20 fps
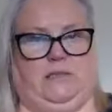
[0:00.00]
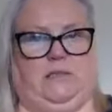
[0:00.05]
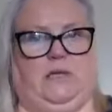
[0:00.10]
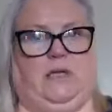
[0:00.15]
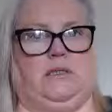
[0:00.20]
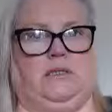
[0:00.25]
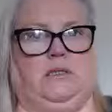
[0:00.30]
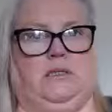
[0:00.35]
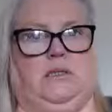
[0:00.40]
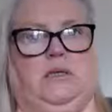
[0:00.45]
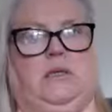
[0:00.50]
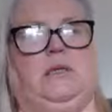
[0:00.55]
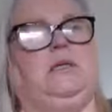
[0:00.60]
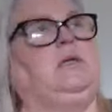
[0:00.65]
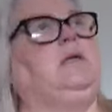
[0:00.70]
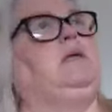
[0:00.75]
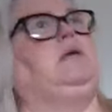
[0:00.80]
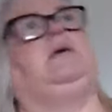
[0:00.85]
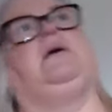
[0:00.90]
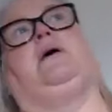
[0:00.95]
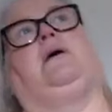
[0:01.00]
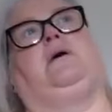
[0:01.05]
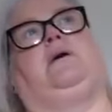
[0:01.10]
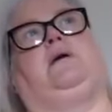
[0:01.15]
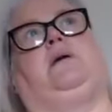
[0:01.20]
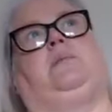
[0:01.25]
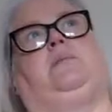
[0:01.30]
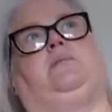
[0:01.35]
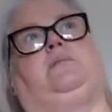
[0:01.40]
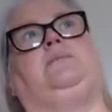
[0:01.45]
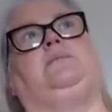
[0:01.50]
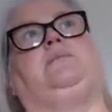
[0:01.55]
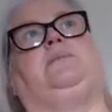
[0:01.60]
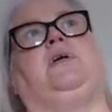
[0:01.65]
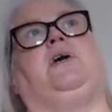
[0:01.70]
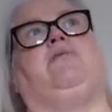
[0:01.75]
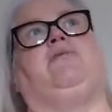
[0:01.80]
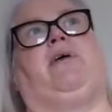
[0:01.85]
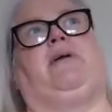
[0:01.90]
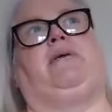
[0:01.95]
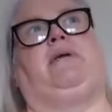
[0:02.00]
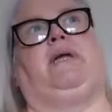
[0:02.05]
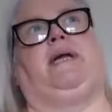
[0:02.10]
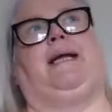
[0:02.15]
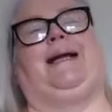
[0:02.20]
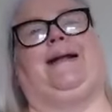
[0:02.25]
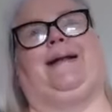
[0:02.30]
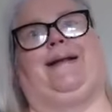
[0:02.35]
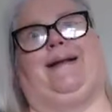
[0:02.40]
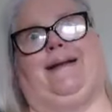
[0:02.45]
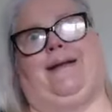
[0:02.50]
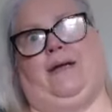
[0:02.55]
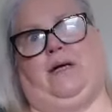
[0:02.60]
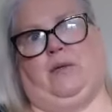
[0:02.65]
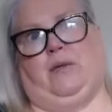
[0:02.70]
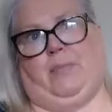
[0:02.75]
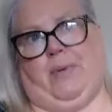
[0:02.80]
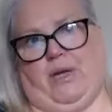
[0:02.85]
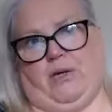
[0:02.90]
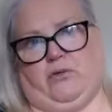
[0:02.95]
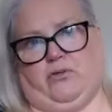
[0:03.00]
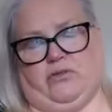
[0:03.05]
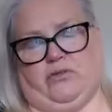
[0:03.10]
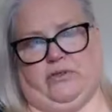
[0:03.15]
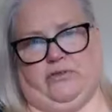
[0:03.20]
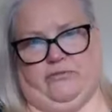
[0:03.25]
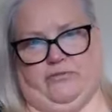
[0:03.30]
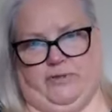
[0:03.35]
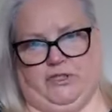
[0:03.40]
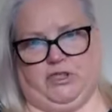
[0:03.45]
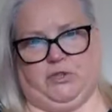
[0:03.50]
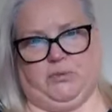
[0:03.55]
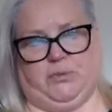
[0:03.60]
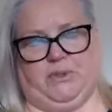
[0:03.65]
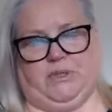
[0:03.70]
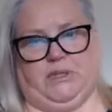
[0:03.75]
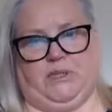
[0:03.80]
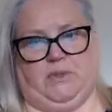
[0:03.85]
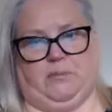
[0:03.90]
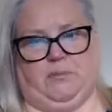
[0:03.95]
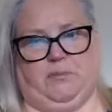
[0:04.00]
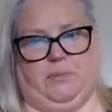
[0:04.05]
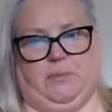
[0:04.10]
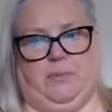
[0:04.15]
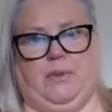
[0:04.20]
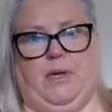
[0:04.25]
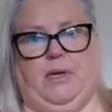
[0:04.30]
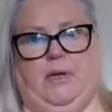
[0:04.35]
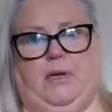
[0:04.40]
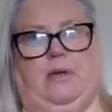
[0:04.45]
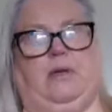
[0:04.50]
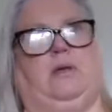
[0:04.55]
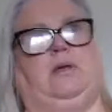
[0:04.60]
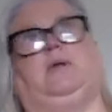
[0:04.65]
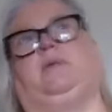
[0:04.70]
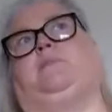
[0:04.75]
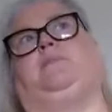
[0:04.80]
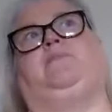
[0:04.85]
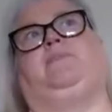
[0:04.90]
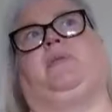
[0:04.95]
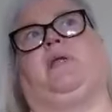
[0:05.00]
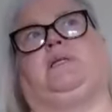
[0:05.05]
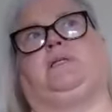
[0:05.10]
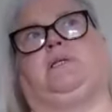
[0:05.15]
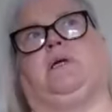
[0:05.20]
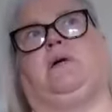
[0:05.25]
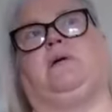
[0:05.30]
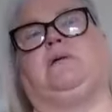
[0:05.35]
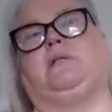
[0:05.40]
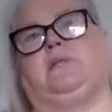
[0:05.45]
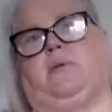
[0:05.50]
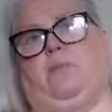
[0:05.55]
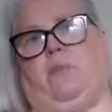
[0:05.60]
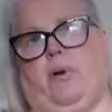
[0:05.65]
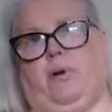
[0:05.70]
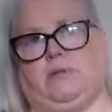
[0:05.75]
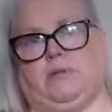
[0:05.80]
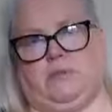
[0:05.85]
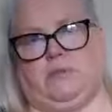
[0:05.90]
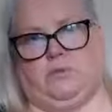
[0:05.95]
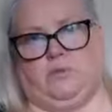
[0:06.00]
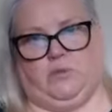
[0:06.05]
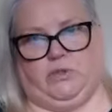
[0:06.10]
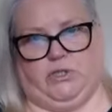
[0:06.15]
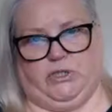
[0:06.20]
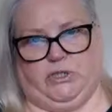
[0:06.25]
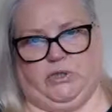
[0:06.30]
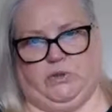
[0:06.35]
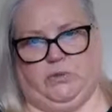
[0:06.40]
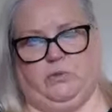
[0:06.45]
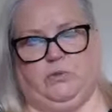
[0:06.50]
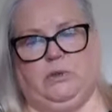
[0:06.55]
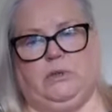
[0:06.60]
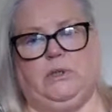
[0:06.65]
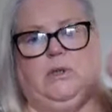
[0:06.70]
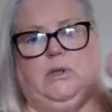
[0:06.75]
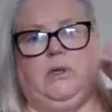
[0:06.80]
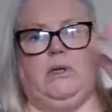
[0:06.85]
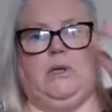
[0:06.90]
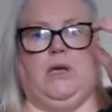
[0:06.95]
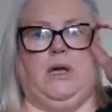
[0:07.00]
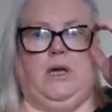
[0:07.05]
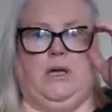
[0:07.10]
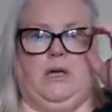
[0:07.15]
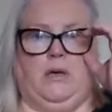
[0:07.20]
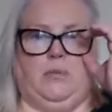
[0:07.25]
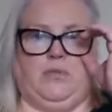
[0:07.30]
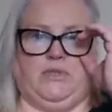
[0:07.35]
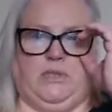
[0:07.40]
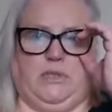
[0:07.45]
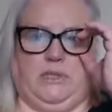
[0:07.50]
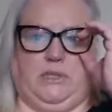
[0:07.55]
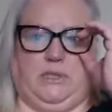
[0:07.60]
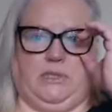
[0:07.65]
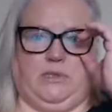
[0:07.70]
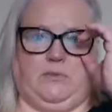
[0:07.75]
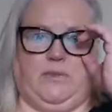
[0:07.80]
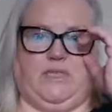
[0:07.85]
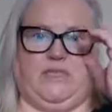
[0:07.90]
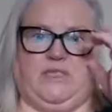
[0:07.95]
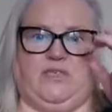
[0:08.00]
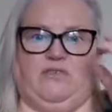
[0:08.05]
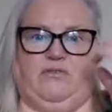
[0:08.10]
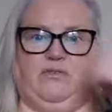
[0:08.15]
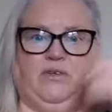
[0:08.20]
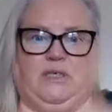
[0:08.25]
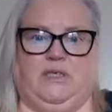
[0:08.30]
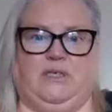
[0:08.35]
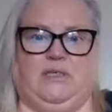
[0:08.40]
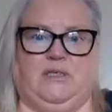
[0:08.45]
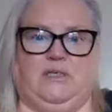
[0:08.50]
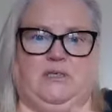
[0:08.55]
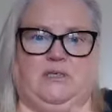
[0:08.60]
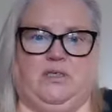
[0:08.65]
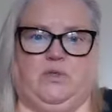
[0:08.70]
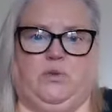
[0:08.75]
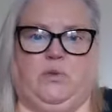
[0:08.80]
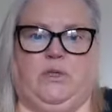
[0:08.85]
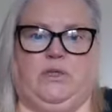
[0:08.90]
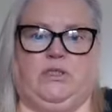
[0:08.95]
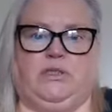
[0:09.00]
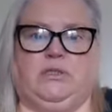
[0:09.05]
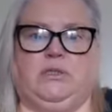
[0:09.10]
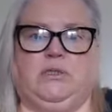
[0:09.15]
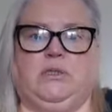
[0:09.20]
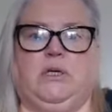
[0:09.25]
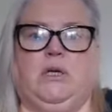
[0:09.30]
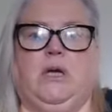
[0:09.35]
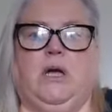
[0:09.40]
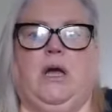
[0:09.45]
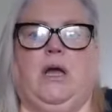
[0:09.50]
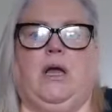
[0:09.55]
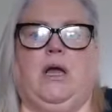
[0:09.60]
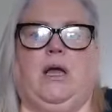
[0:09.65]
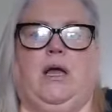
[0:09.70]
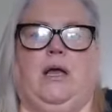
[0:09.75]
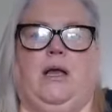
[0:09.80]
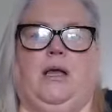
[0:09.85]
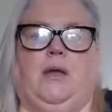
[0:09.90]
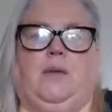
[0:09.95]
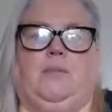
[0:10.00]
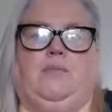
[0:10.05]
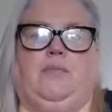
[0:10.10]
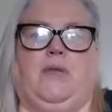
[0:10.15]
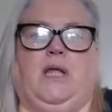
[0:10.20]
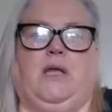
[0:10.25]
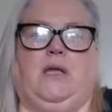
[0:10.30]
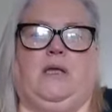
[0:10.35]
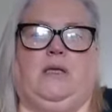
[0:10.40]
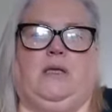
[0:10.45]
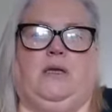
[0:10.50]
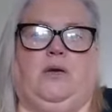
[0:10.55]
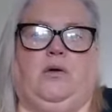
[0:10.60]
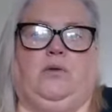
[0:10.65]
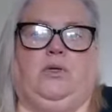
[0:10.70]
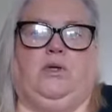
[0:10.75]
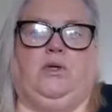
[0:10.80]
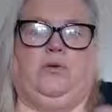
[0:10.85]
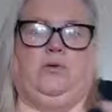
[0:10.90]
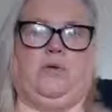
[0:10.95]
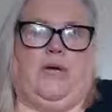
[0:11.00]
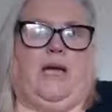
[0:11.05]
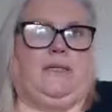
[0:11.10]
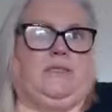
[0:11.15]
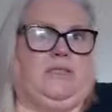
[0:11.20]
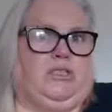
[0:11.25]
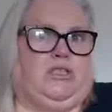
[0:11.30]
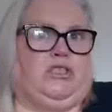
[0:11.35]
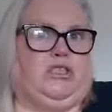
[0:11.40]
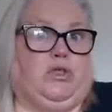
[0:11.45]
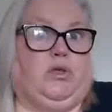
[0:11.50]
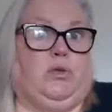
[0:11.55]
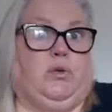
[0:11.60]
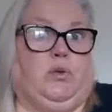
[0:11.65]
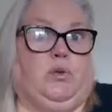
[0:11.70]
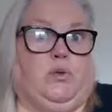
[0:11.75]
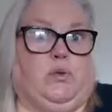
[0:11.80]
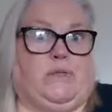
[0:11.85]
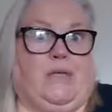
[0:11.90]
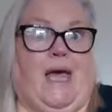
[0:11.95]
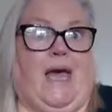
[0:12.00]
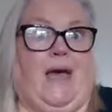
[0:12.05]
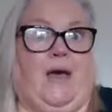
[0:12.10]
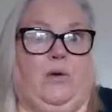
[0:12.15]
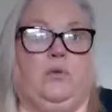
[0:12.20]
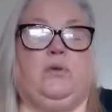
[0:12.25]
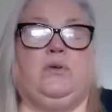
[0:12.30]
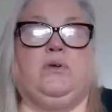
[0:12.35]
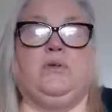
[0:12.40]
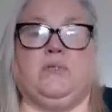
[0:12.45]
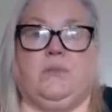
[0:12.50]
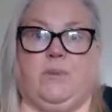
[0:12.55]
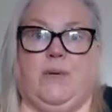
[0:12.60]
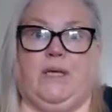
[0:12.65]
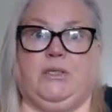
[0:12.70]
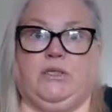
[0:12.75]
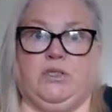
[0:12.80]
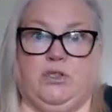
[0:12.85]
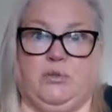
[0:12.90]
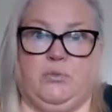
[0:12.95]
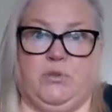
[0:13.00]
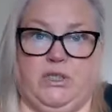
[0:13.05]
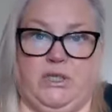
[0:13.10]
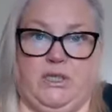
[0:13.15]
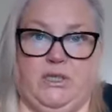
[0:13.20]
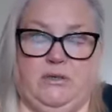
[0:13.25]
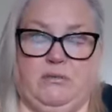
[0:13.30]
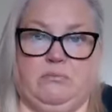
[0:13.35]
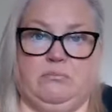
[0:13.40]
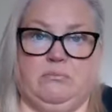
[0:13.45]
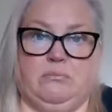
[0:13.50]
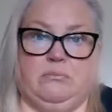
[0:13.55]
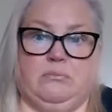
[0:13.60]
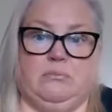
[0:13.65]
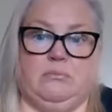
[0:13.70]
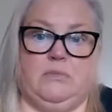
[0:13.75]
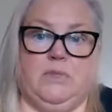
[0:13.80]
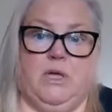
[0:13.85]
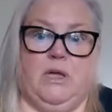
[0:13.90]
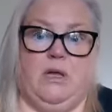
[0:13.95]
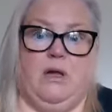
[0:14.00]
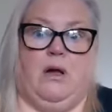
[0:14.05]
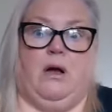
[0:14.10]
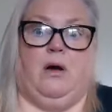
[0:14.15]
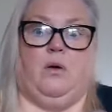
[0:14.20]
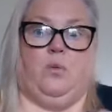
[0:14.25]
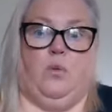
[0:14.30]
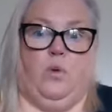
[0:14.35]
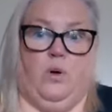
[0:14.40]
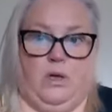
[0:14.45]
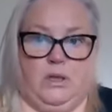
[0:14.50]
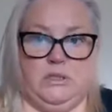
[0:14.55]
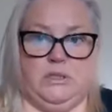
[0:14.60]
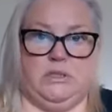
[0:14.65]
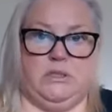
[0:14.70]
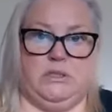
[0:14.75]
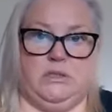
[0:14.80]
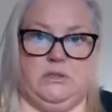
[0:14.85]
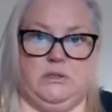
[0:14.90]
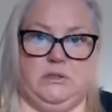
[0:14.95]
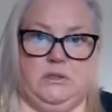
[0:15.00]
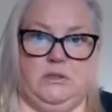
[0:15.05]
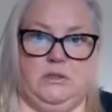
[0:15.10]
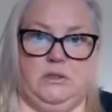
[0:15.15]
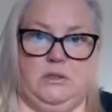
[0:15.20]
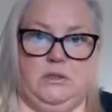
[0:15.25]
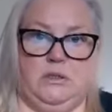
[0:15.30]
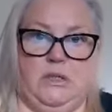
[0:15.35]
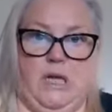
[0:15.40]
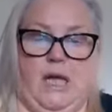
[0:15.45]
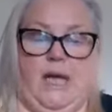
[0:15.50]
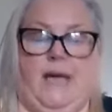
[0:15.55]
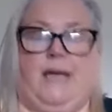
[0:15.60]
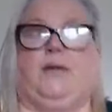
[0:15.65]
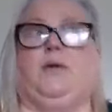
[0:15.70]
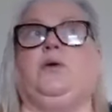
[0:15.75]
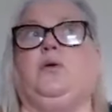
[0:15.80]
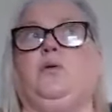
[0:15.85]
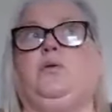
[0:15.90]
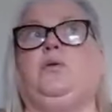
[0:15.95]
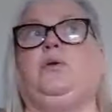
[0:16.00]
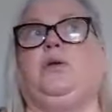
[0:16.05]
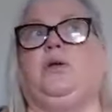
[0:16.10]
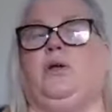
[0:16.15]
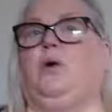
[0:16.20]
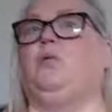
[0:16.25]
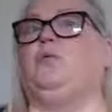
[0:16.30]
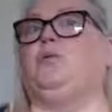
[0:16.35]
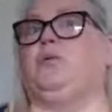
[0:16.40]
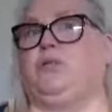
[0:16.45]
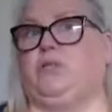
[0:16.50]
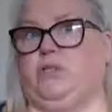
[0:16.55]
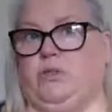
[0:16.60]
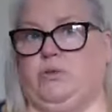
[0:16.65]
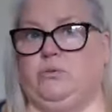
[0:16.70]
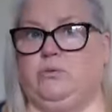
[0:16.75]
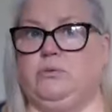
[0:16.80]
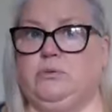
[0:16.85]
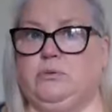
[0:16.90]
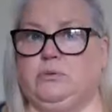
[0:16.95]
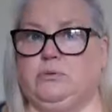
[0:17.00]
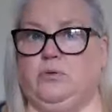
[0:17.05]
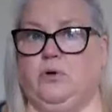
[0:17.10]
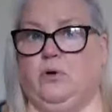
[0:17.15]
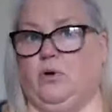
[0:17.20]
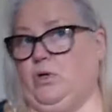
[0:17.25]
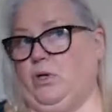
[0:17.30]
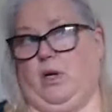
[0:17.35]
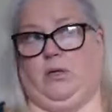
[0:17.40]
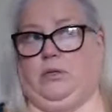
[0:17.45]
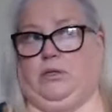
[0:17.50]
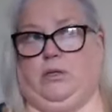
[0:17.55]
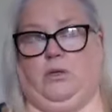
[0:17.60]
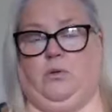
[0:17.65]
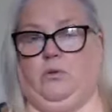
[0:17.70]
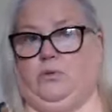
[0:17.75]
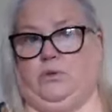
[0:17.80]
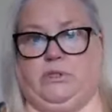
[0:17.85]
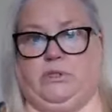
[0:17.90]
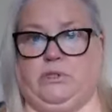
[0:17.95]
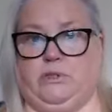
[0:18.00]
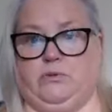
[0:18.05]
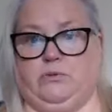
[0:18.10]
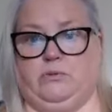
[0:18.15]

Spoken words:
That's a very clear boundary infringement that a toxic person would do, particularly in a domestic violence situation. You get to choose how you spend your money, on what, and who you loan it to or not loan it to.